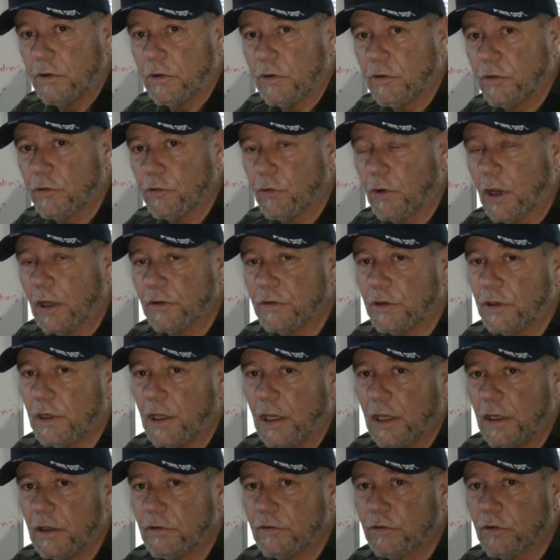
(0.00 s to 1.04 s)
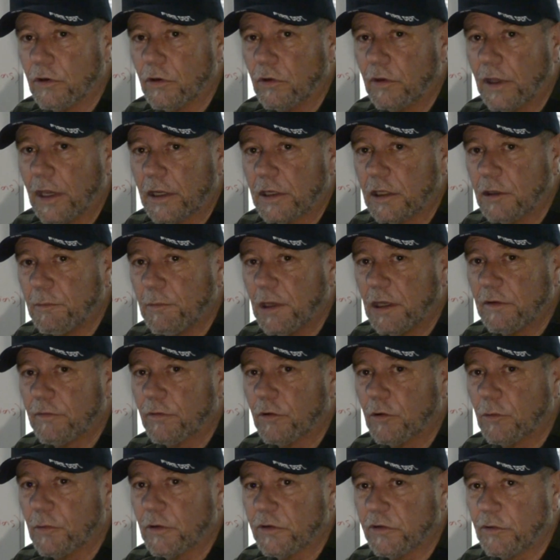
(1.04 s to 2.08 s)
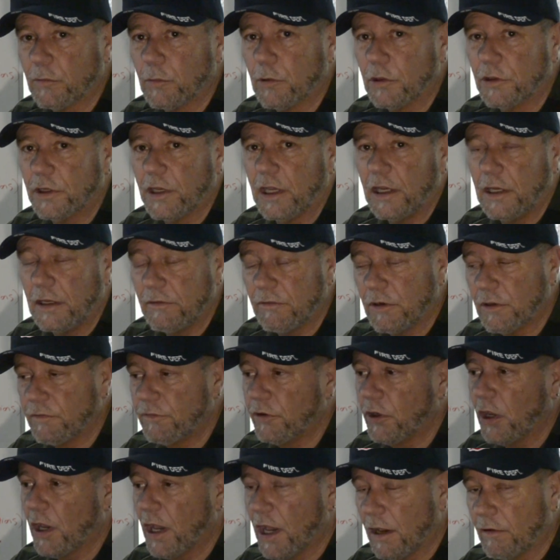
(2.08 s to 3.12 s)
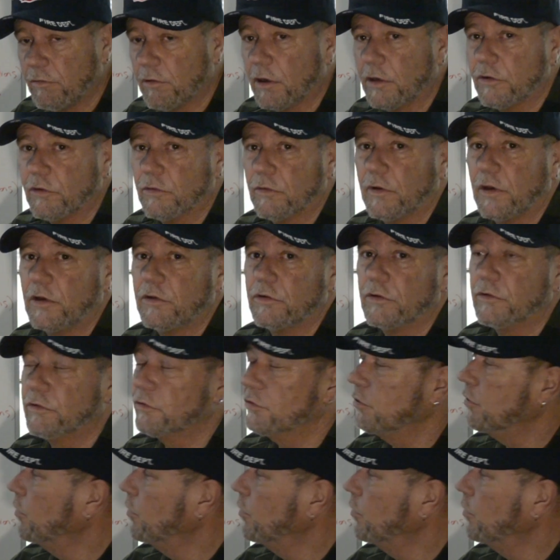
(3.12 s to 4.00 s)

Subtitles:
throughout the day. So that can make for a miserable day even if you have reservations.